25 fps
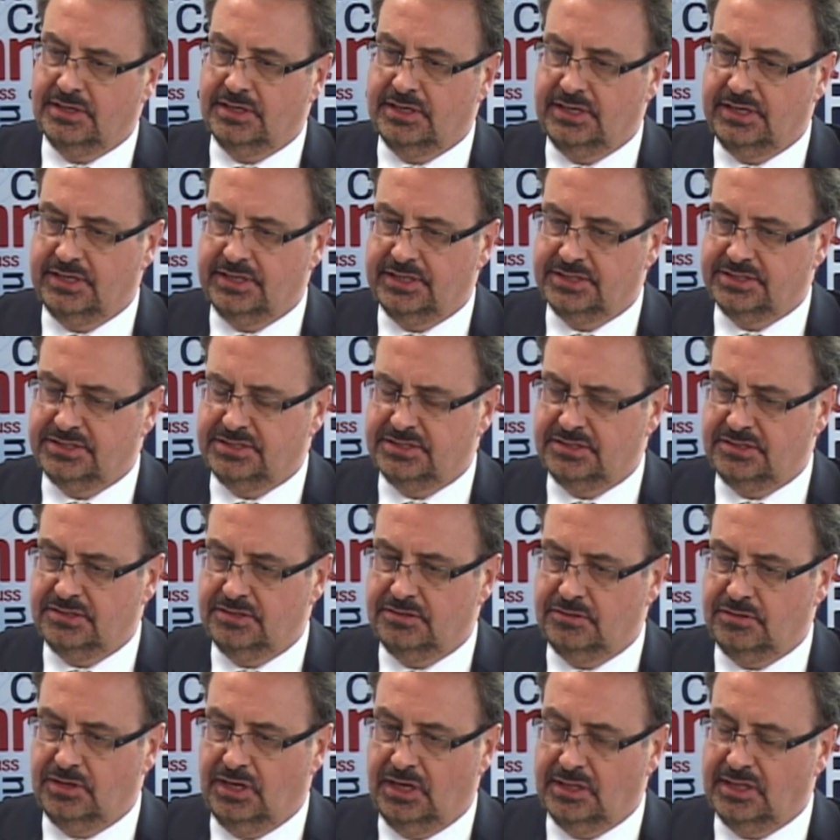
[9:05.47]
is
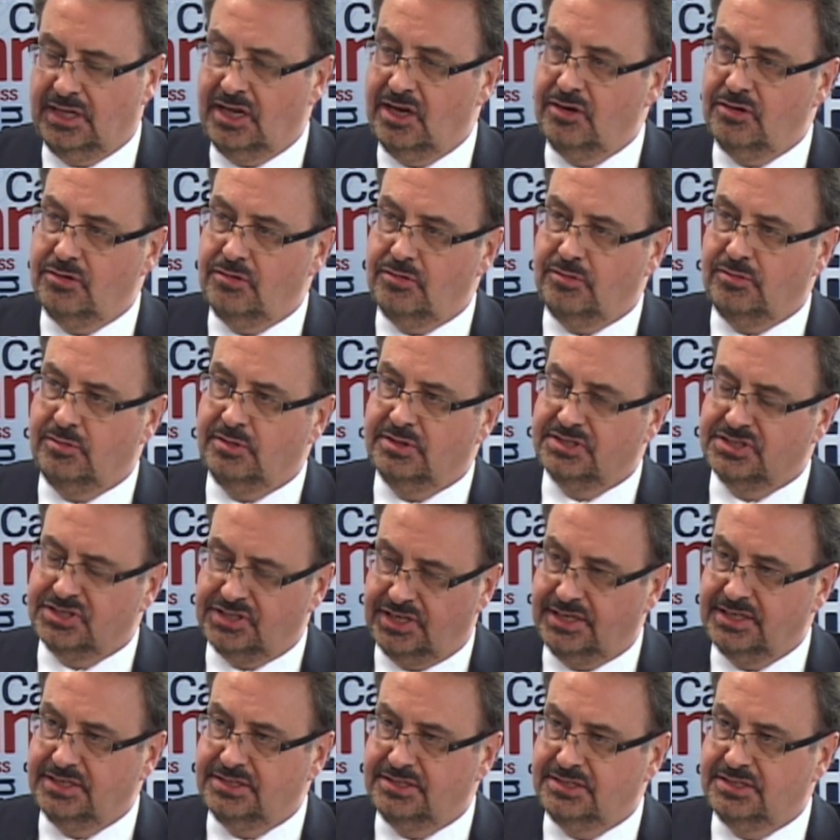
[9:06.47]
to allow
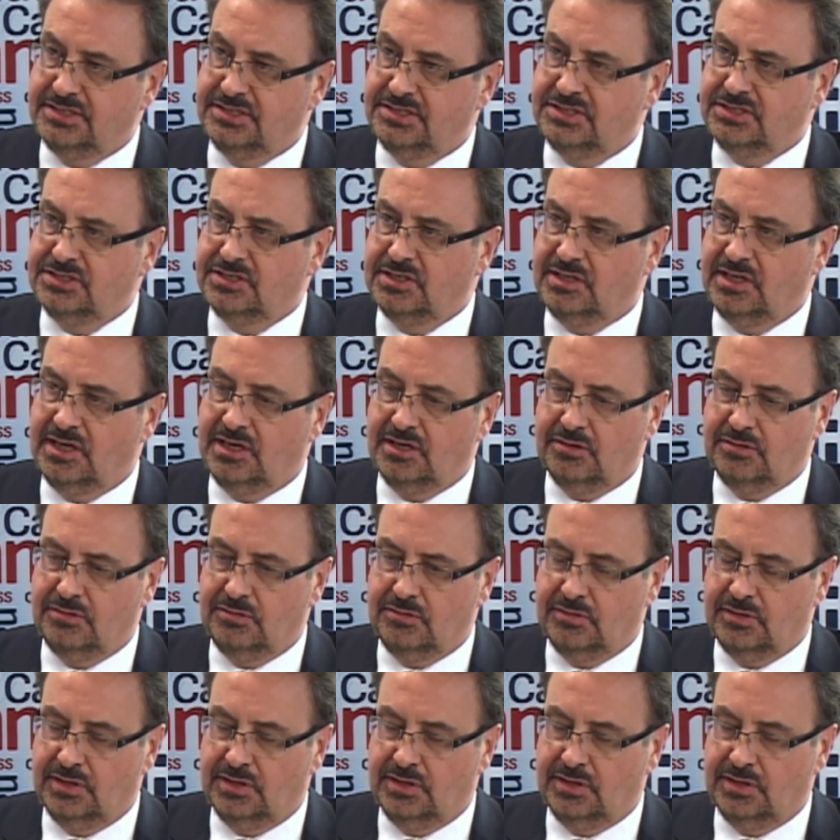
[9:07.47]
scientists, allow